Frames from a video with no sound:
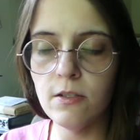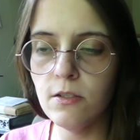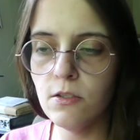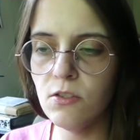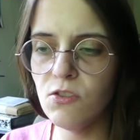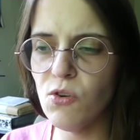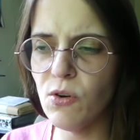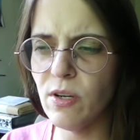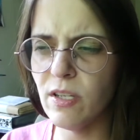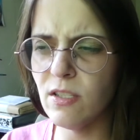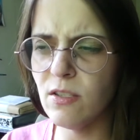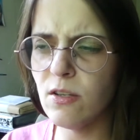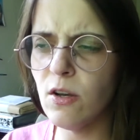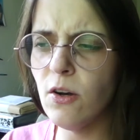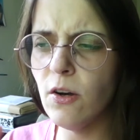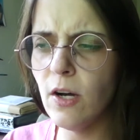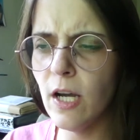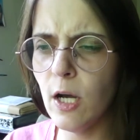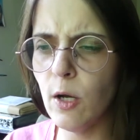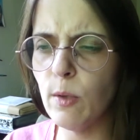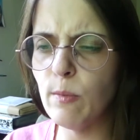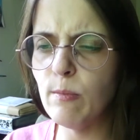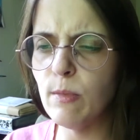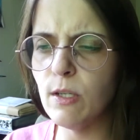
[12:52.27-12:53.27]
so I saw
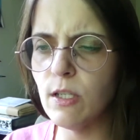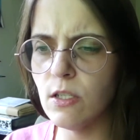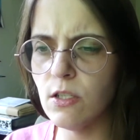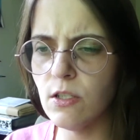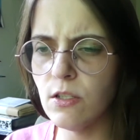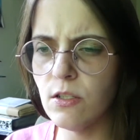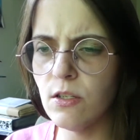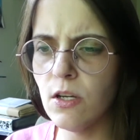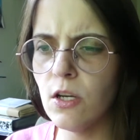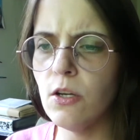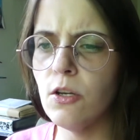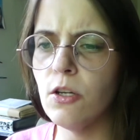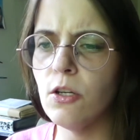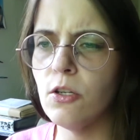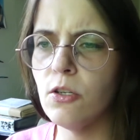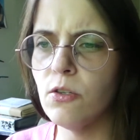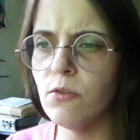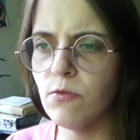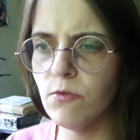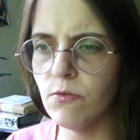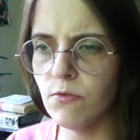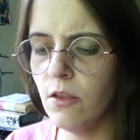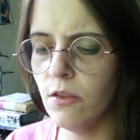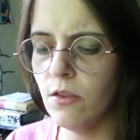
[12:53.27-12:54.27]
how much
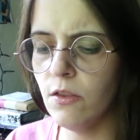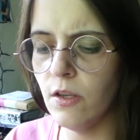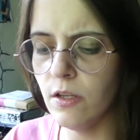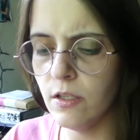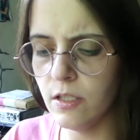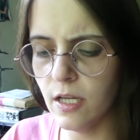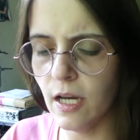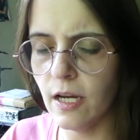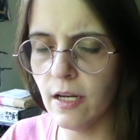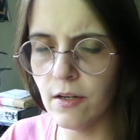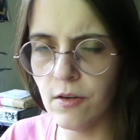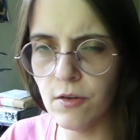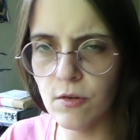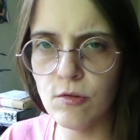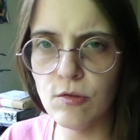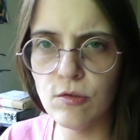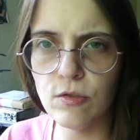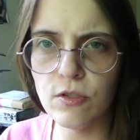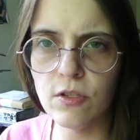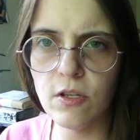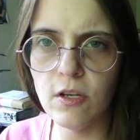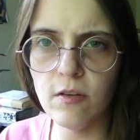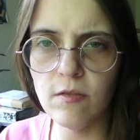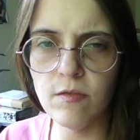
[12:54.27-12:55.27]
of the technical
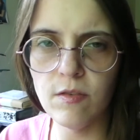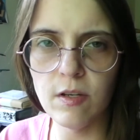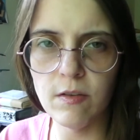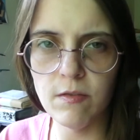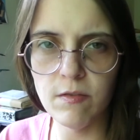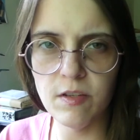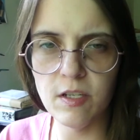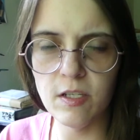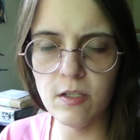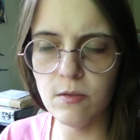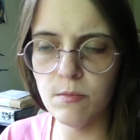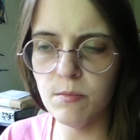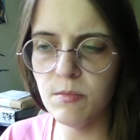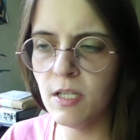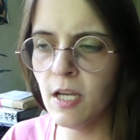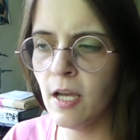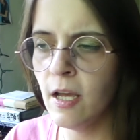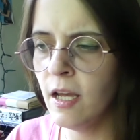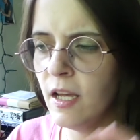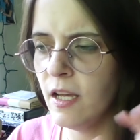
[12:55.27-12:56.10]
stuff I filmed,